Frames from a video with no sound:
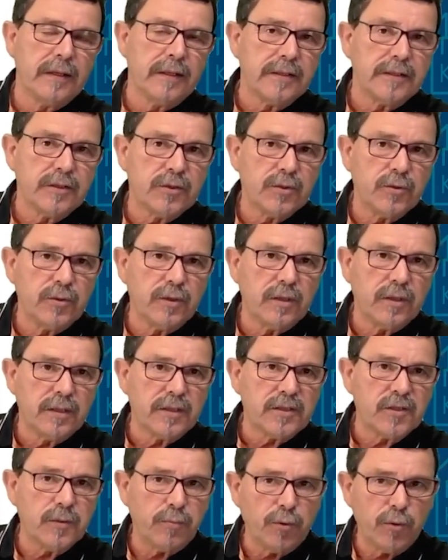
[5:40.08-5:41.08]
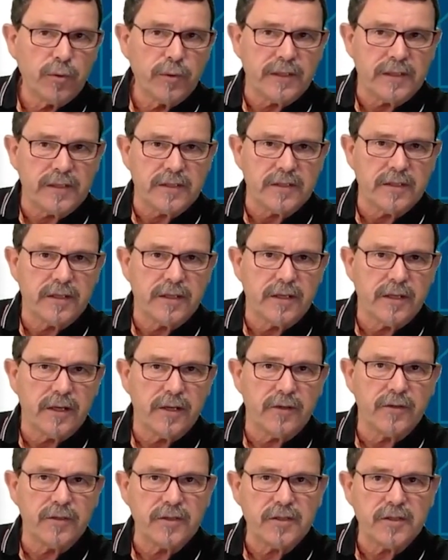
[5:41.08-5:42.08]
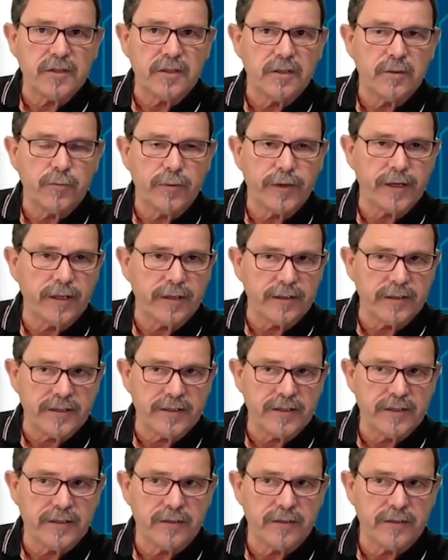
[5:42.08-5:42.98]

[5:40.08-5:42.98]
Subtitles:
to support us in these regards.